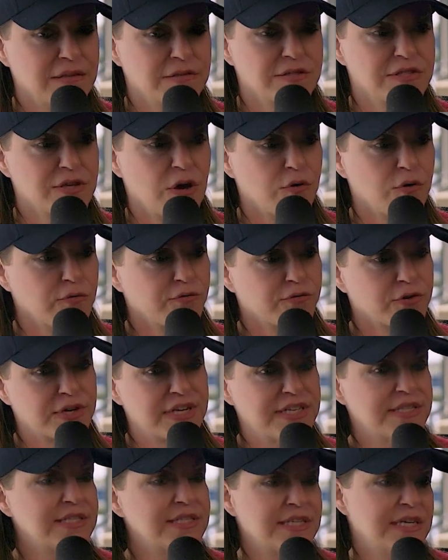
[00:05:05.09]
So, for
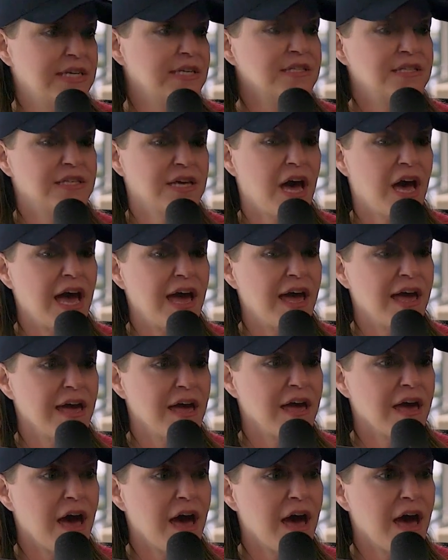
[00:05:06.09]
instance, I